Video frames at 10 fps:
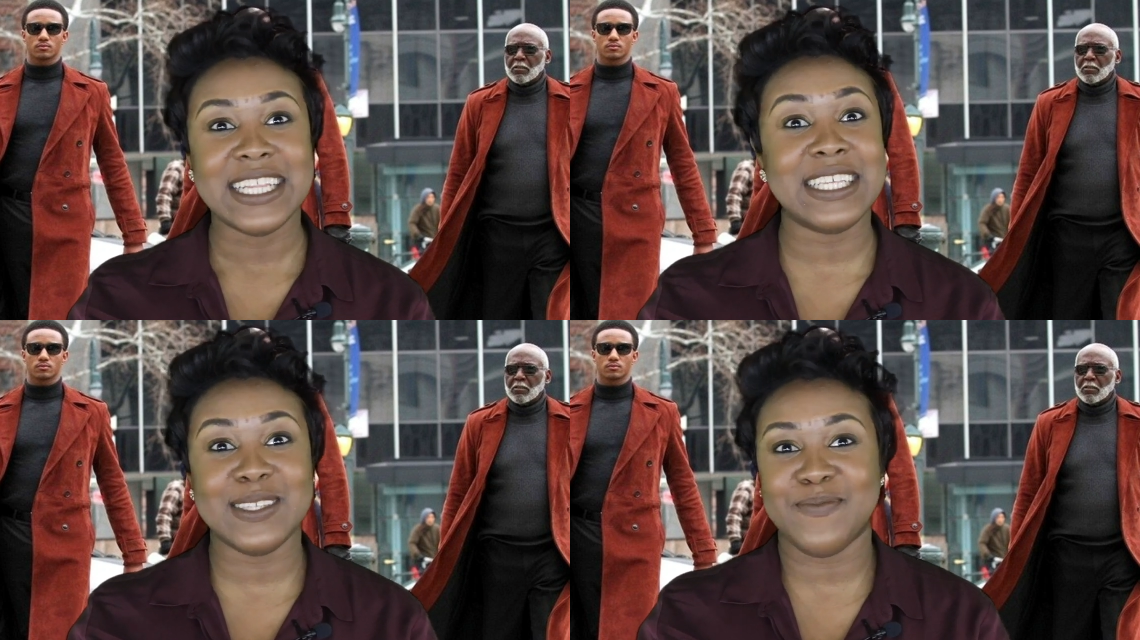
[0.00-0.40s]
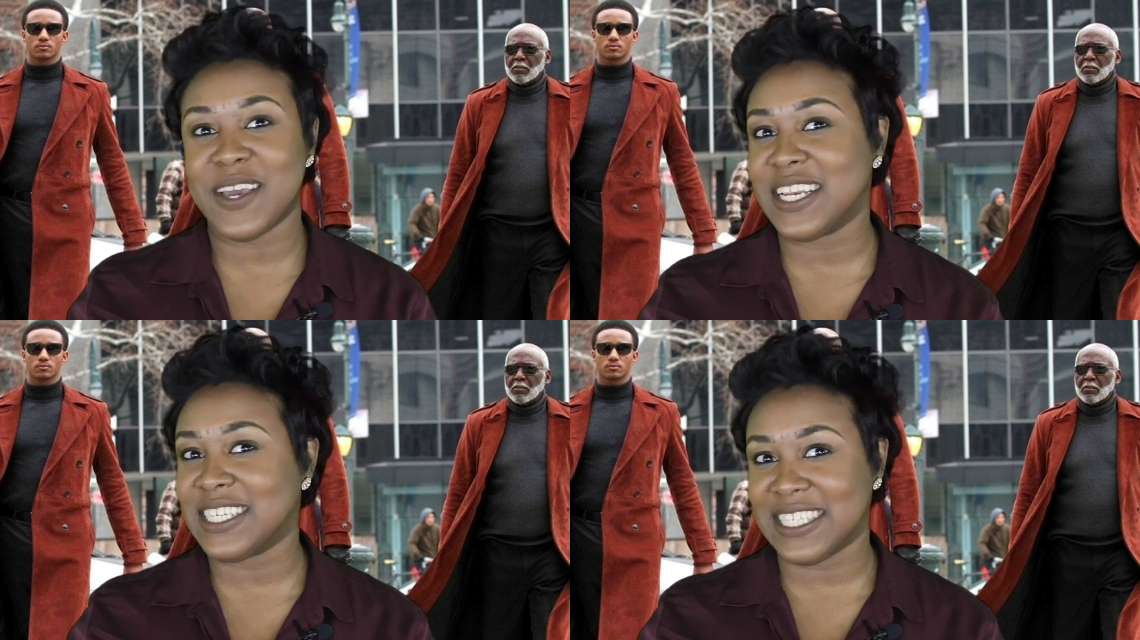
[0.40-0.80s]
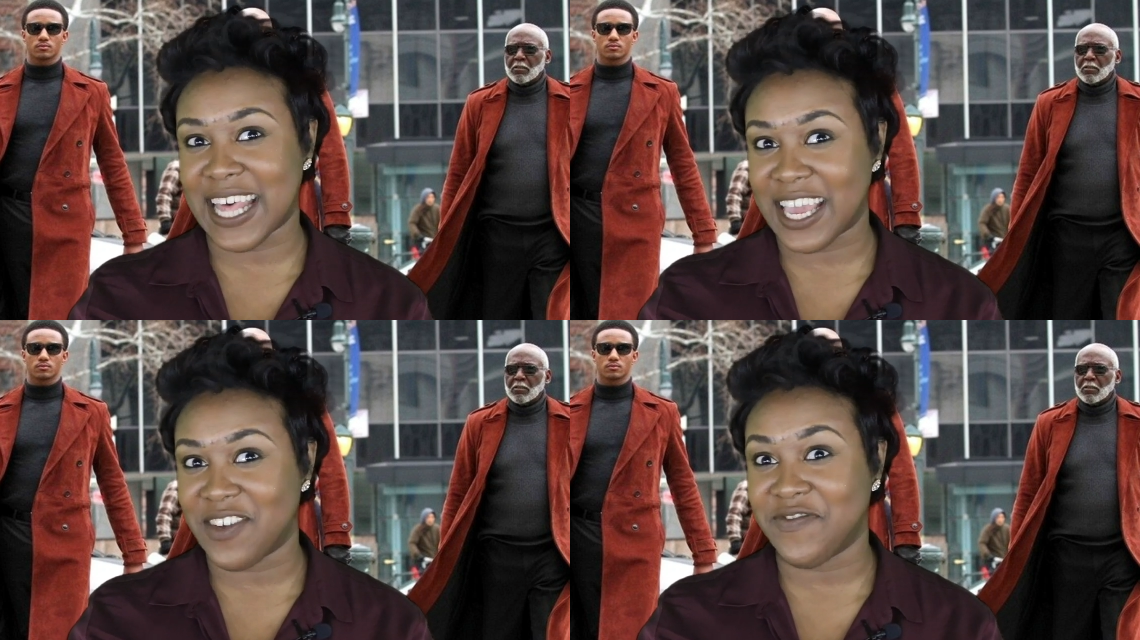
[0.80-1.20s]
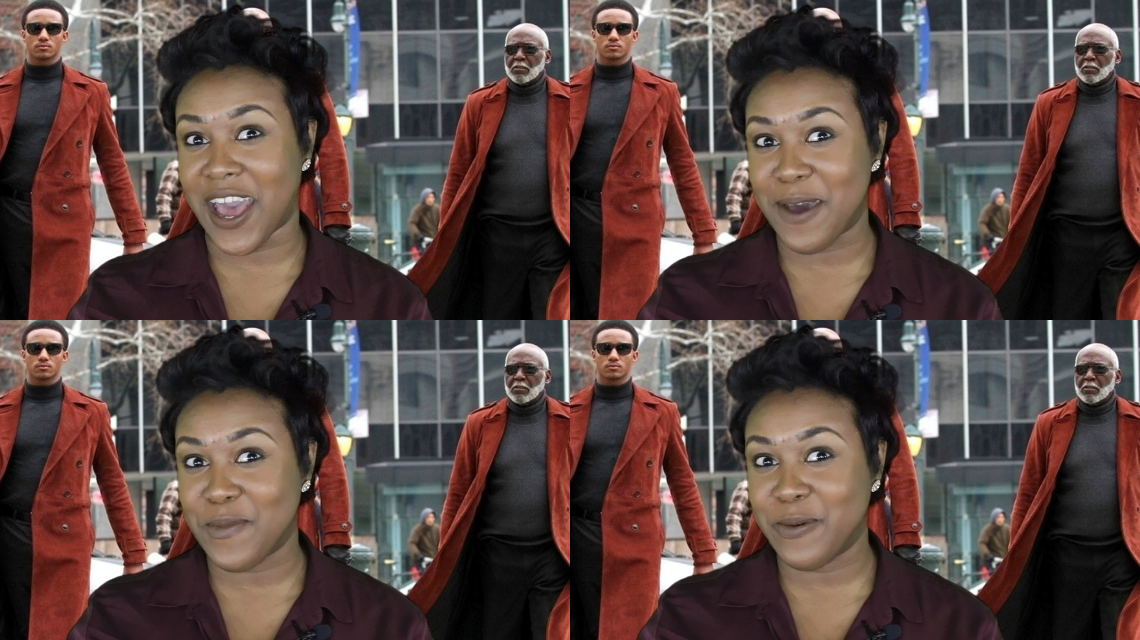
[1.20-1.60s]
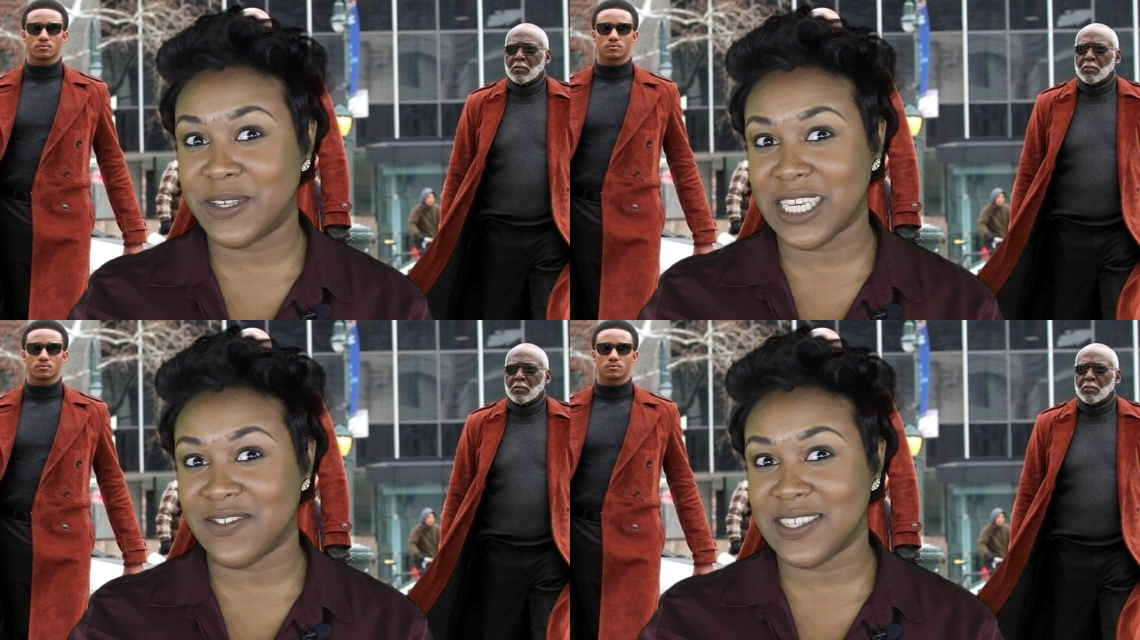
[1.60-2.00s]
Speaker 1: This man is like in five
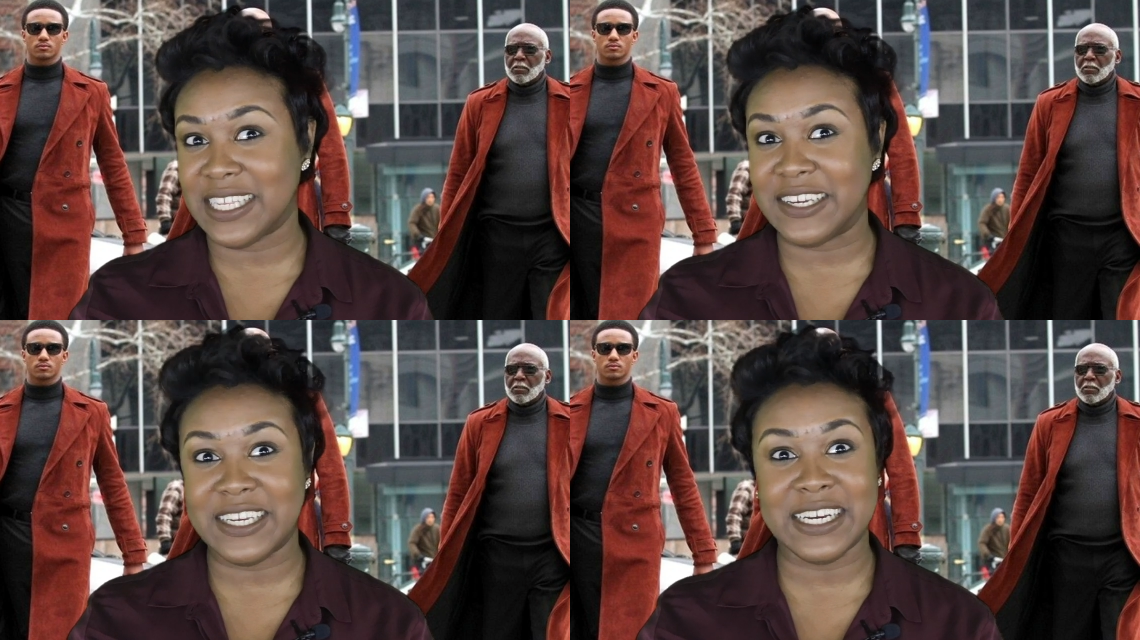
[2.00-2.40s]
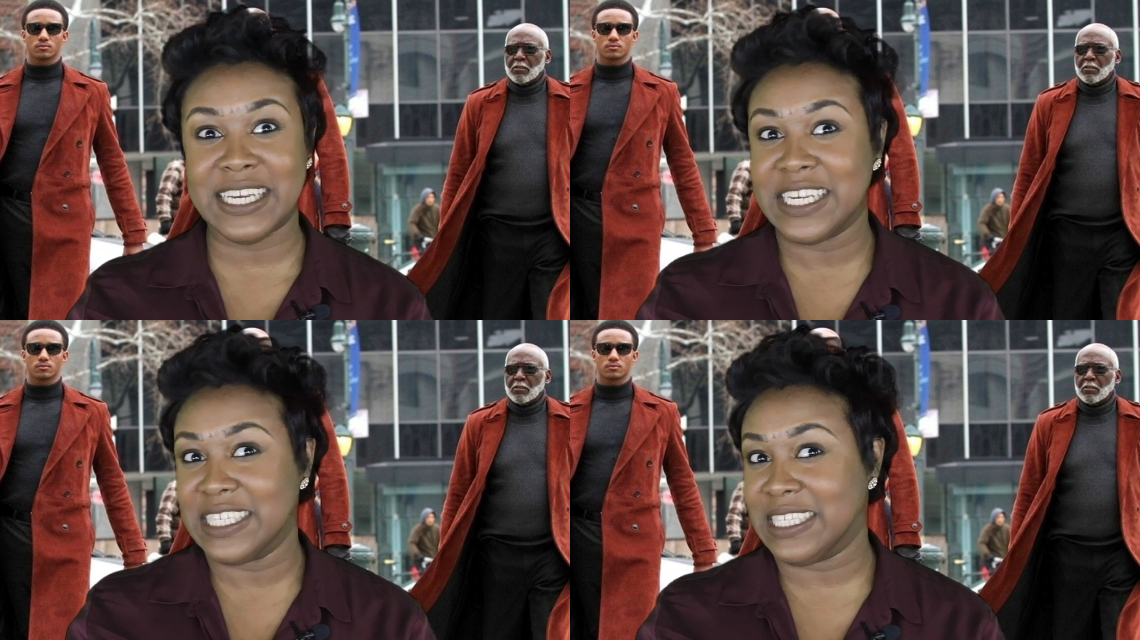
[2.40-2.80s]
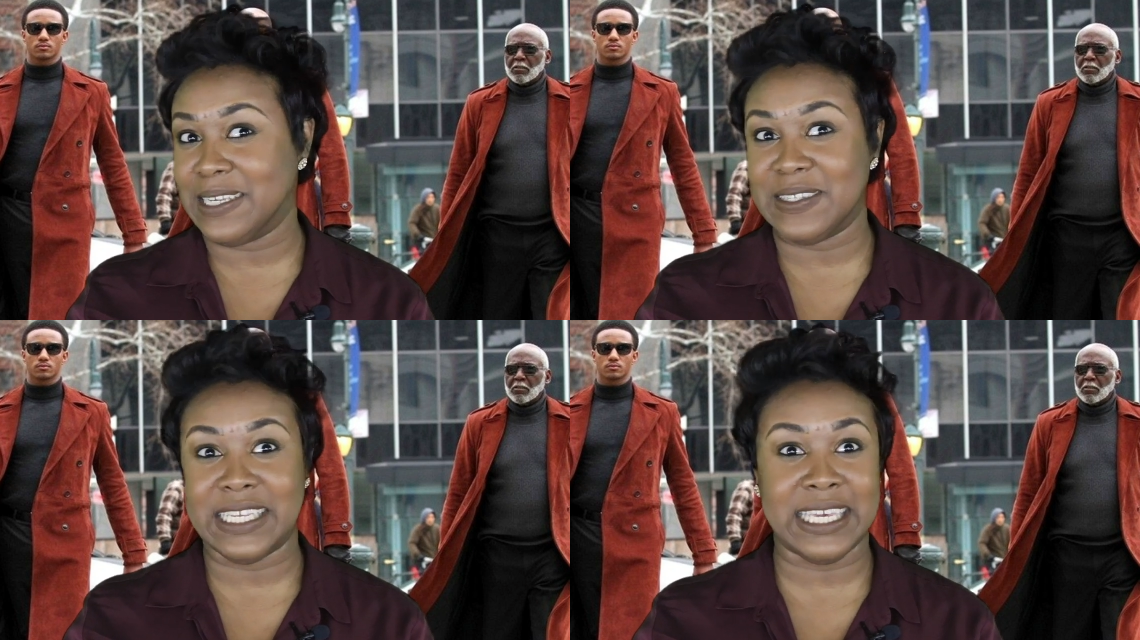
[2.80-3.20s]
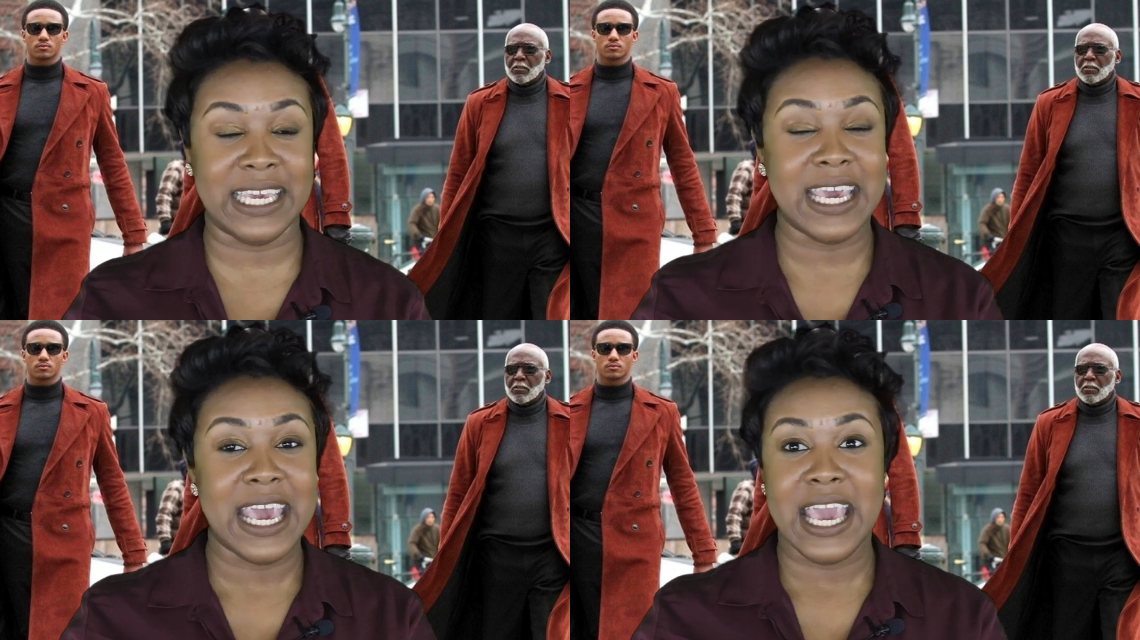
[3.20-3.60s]
movies every single year. He doesn't seem to get